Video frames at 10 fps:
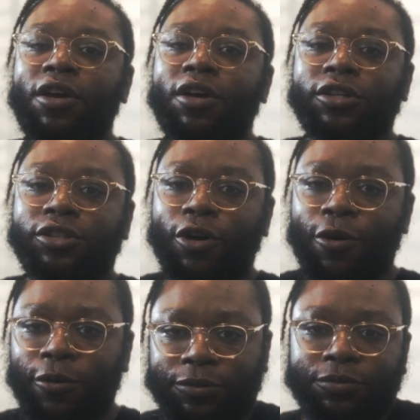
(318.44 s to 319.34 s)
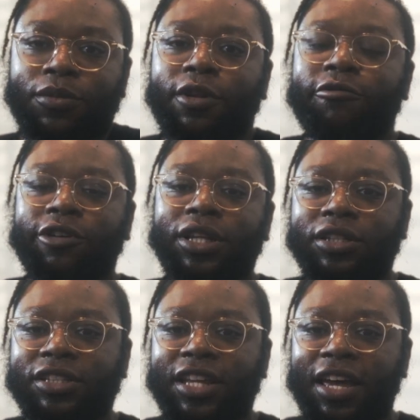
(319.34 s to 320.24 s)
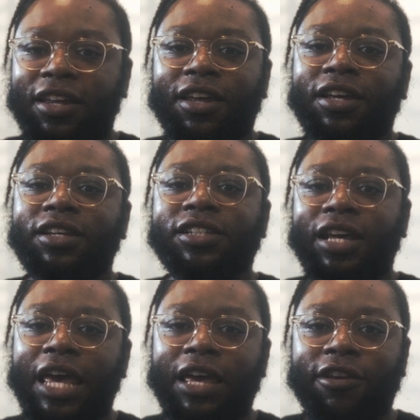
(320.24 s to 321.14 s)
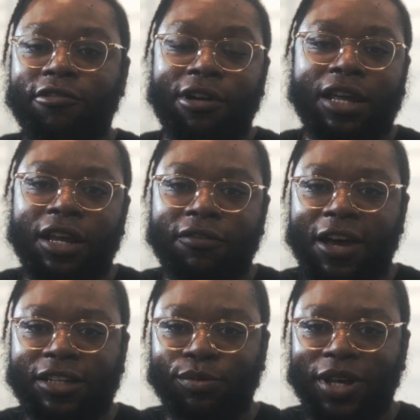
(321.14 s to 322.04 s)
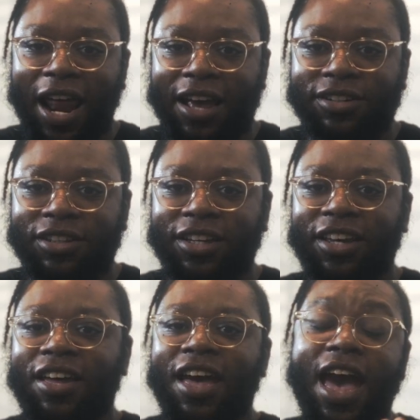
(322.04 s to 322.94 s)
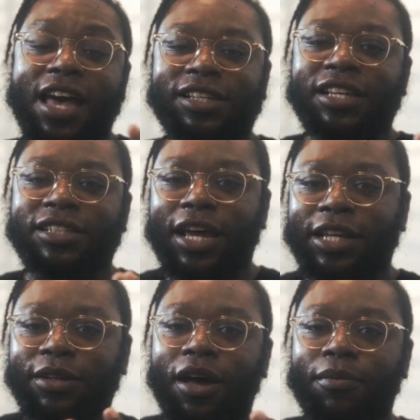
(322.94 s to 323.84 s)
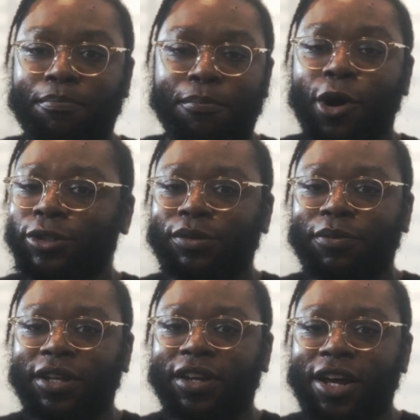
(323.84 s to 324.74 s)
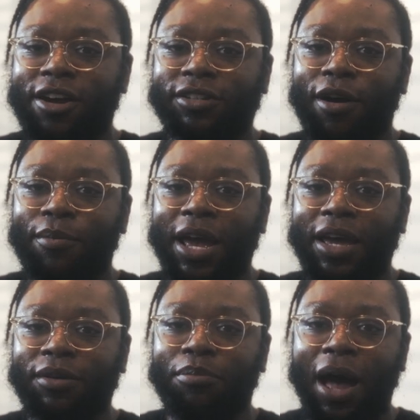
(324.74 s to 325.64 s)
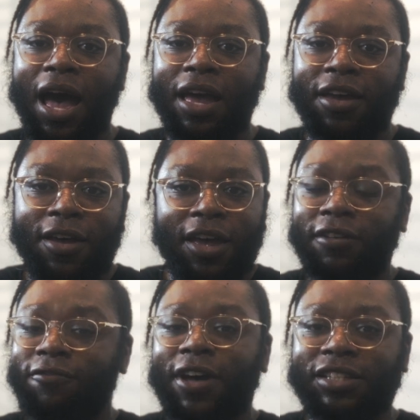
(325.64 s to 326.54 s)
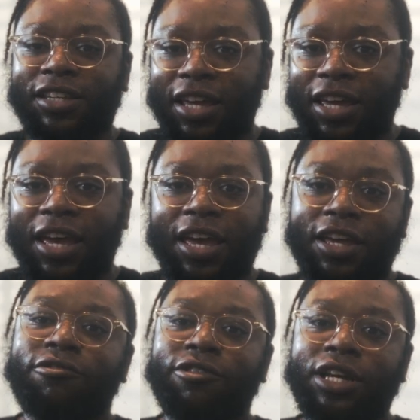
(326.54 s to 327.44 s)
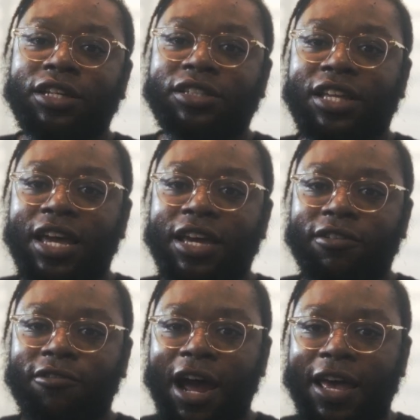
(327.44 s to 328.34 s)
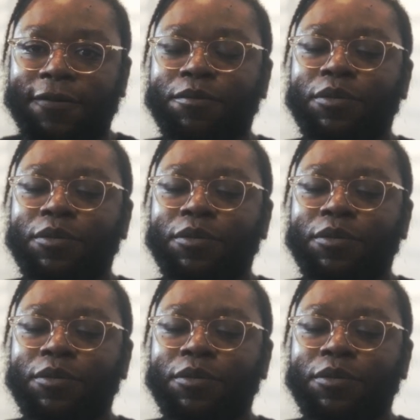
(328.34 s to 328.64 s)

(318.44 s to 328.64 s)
So, real estate is a great investment, actually. As I said, uh, most millionaires are made by investing in real estate, right?